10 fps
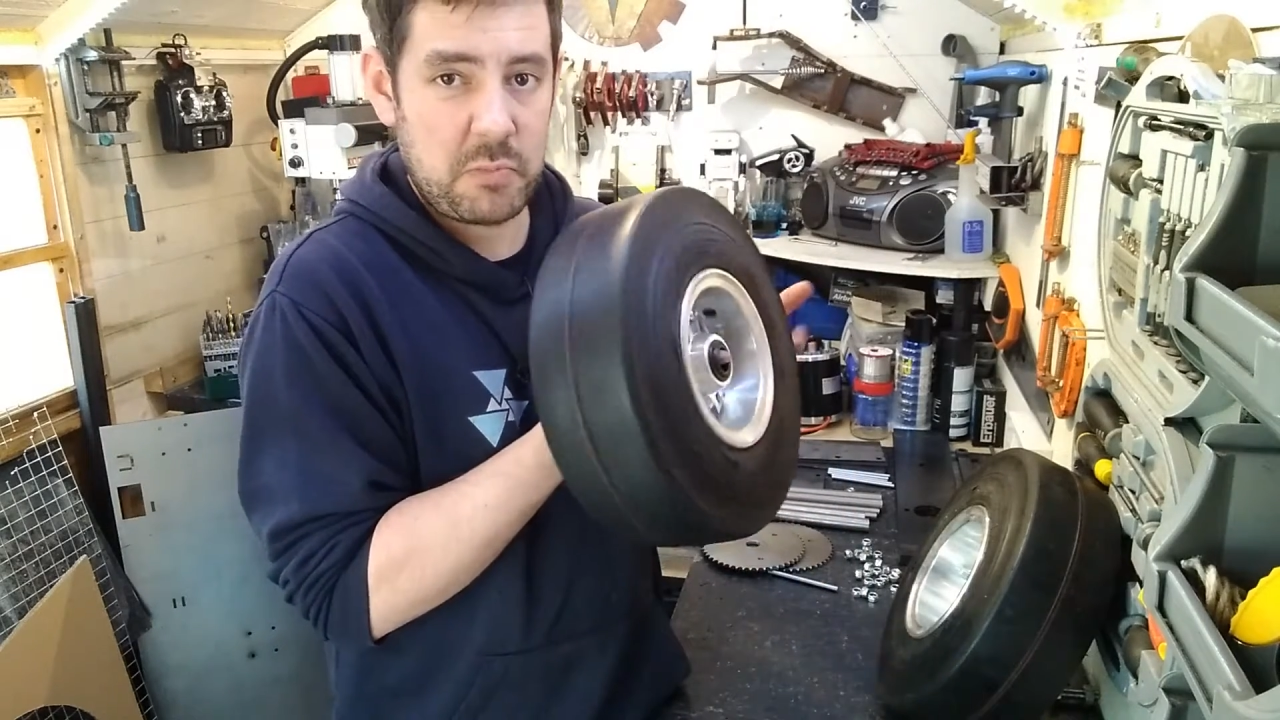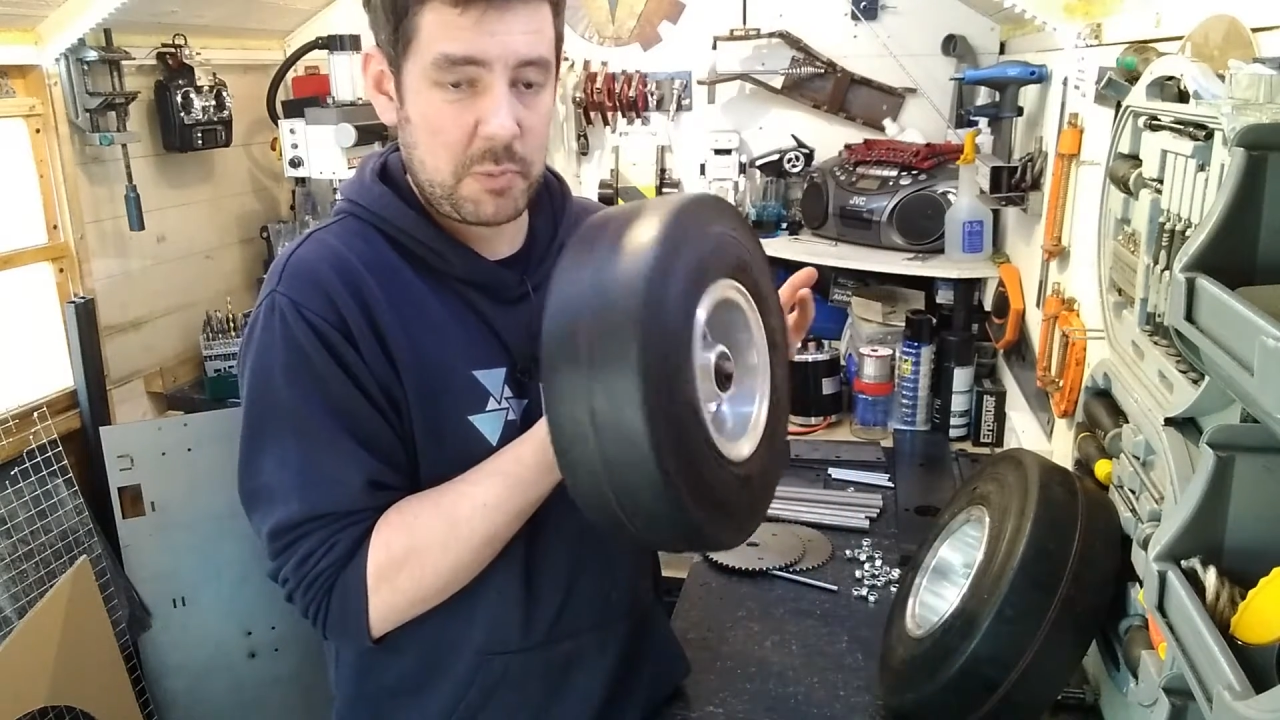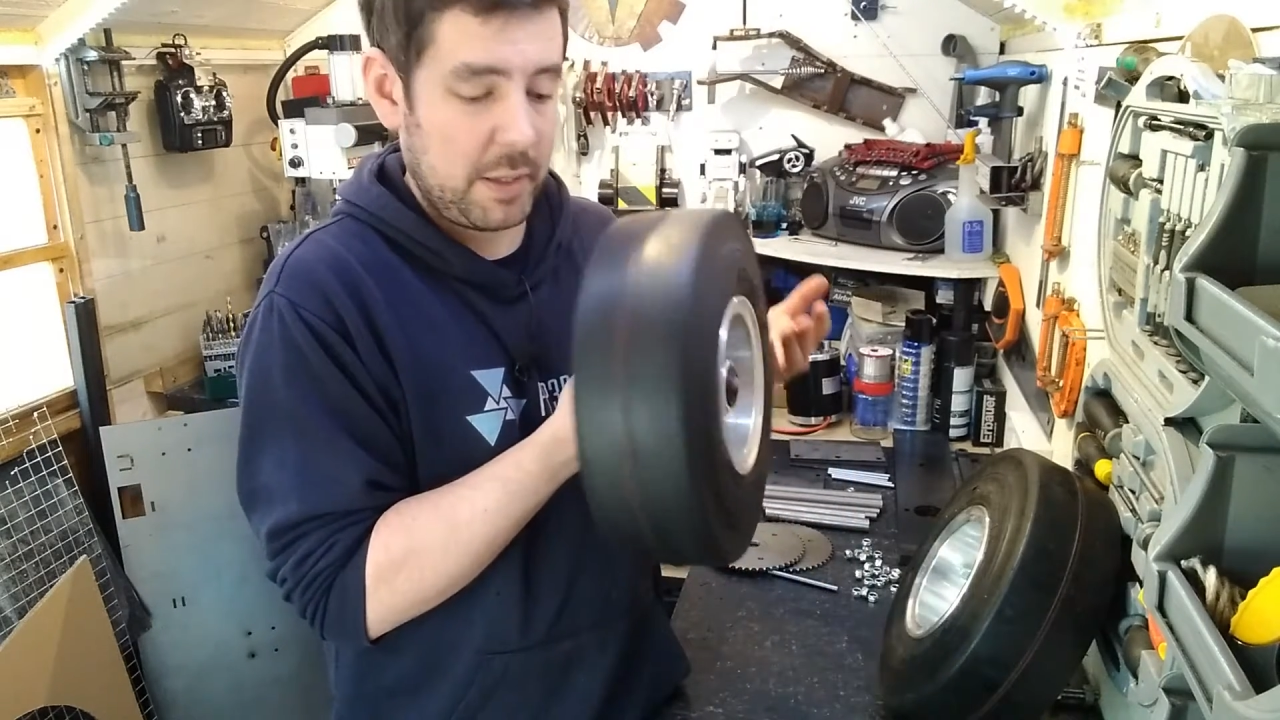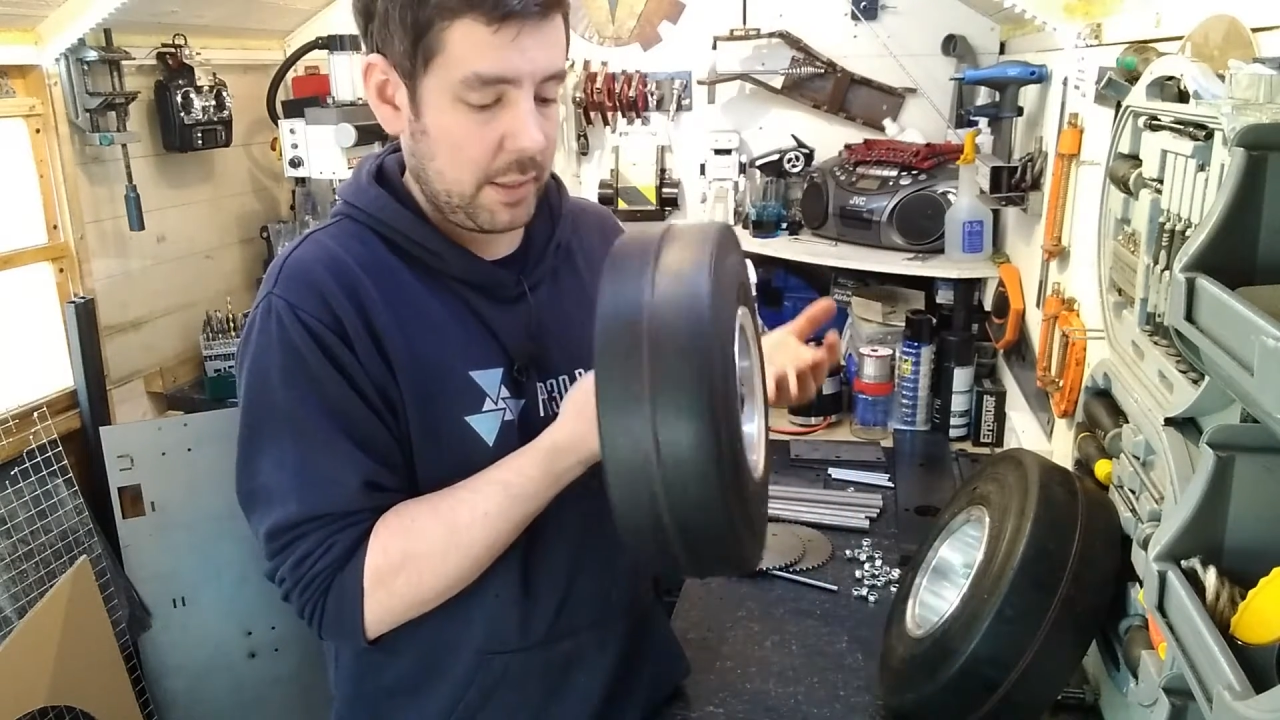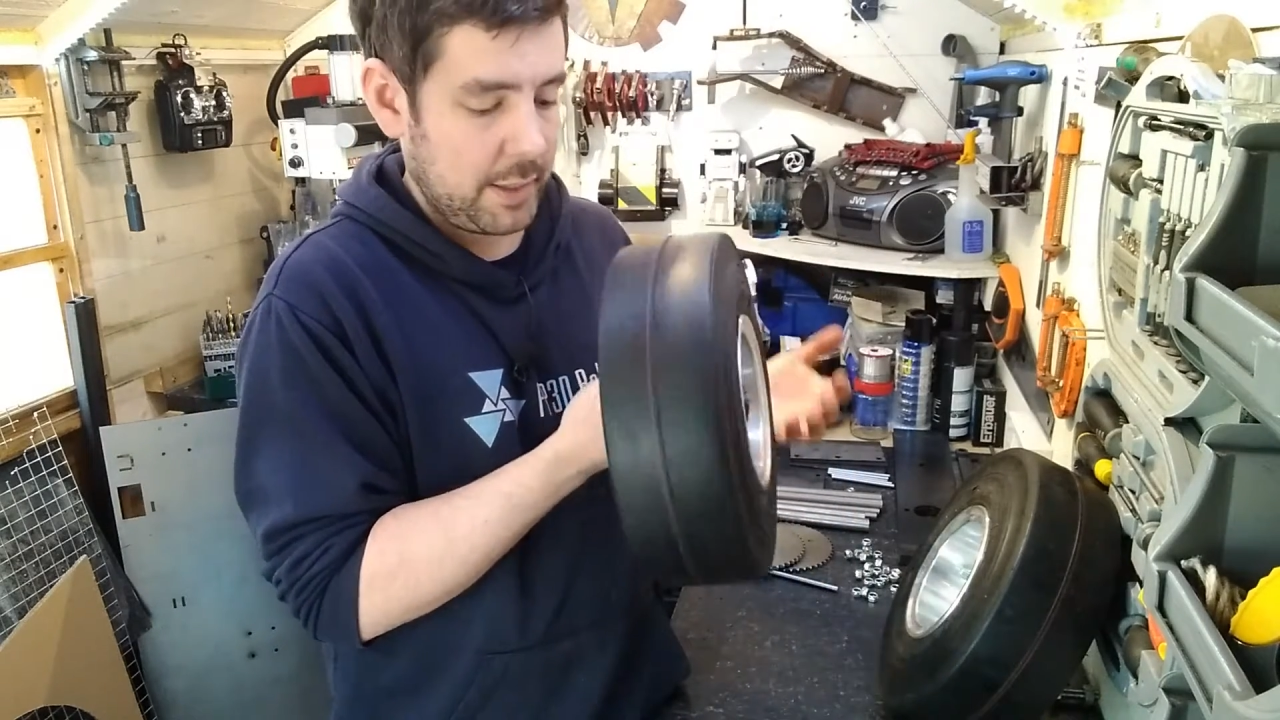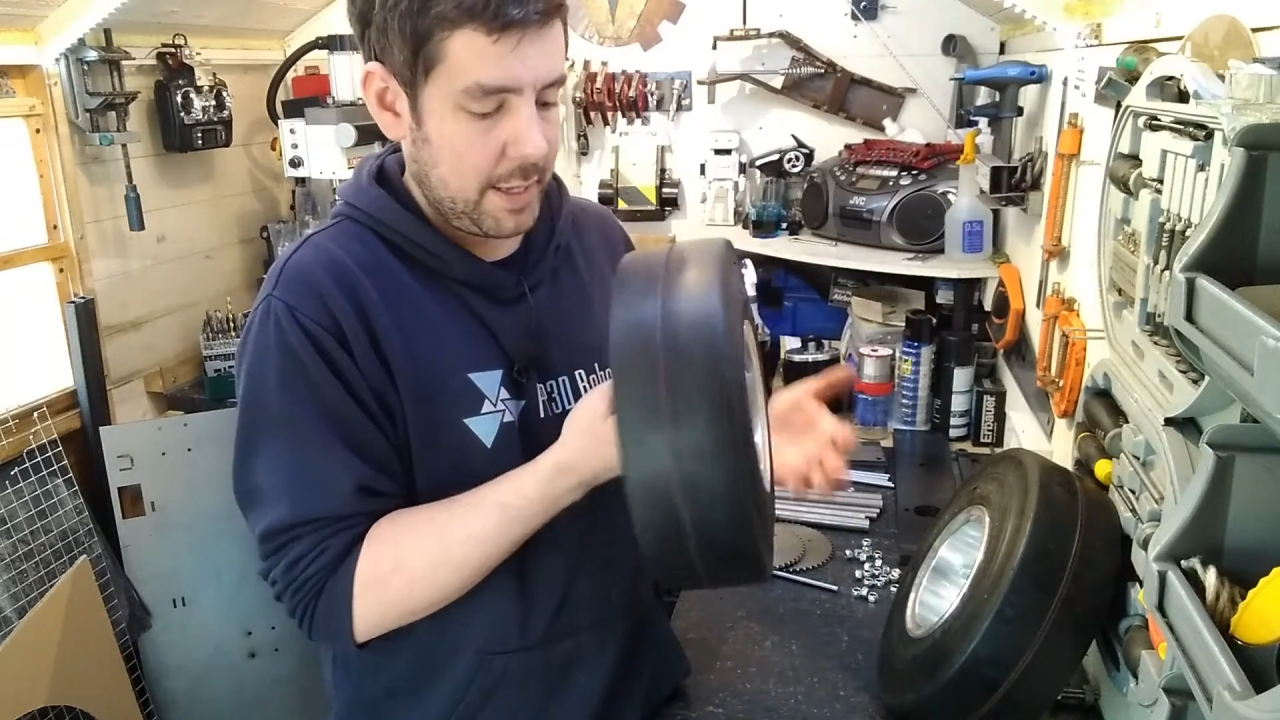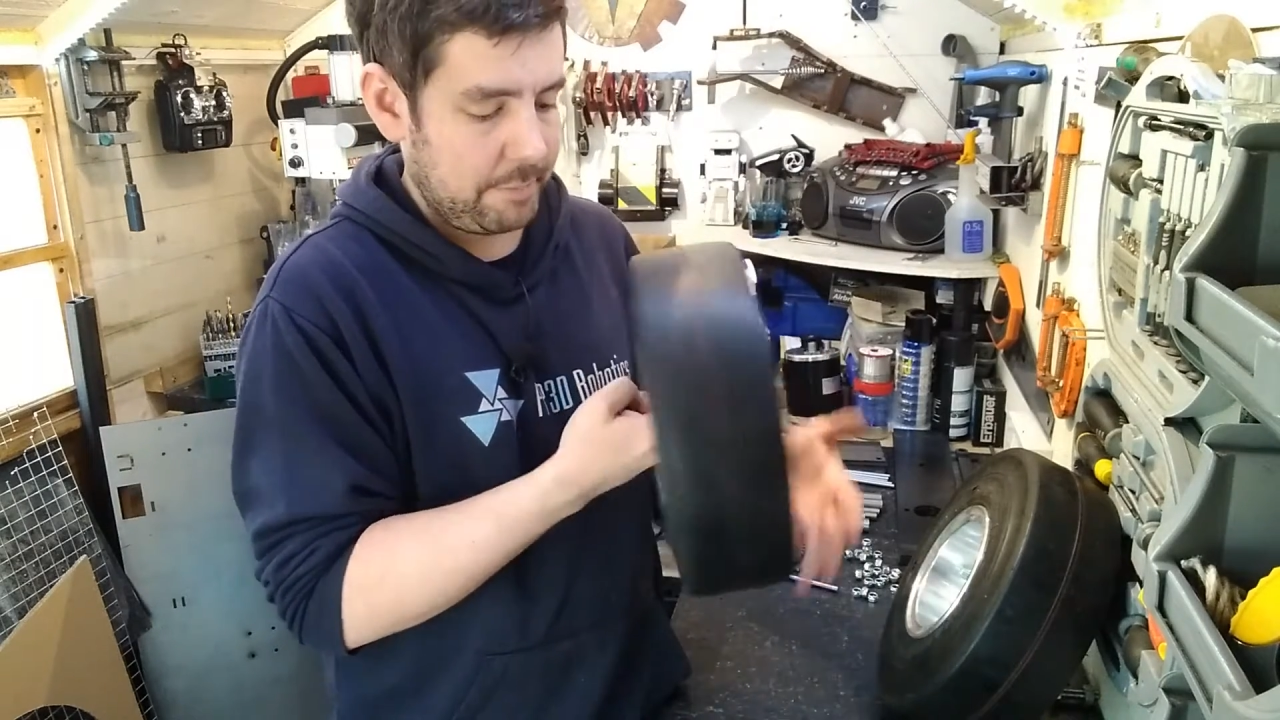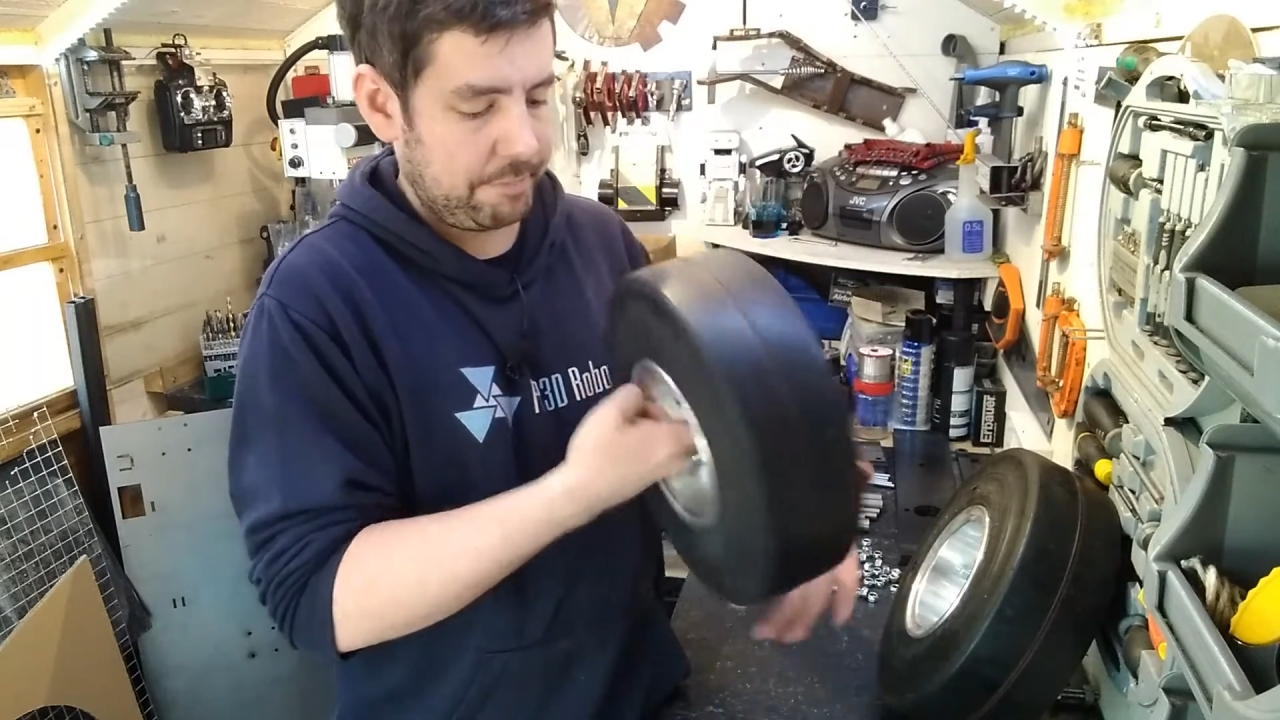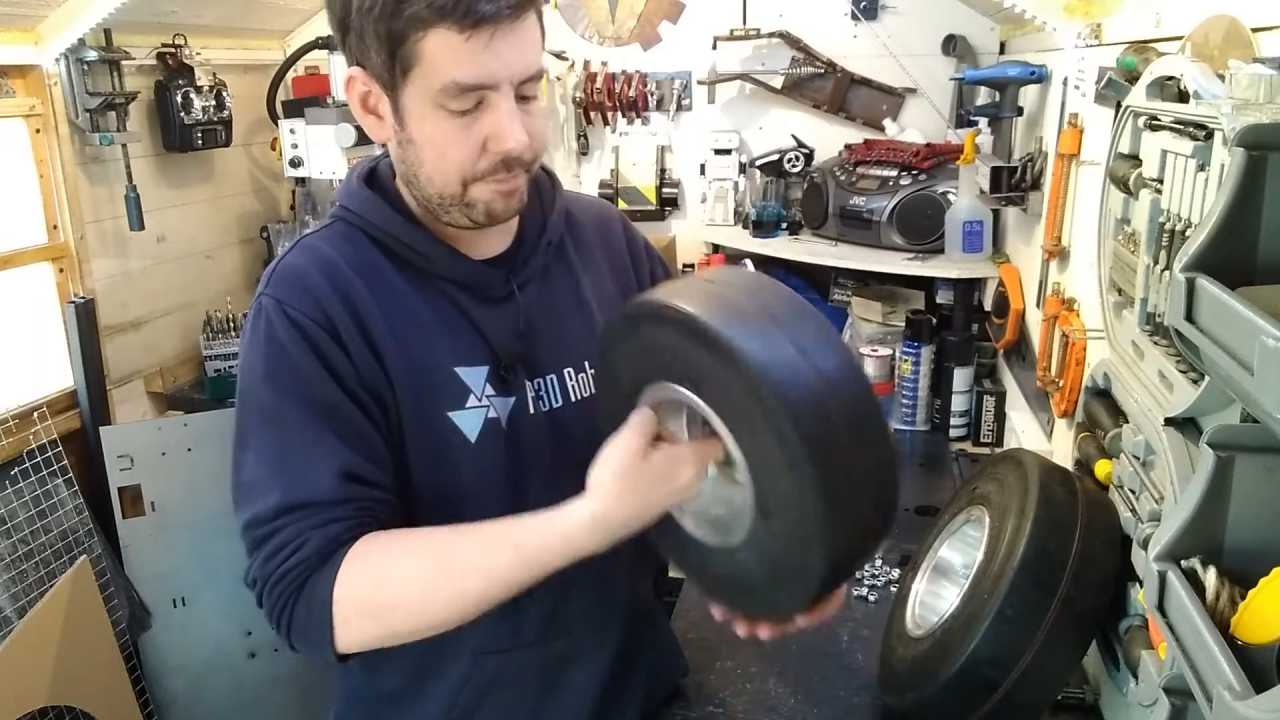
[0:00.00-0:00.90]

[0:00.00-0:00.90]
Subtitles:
spin like that.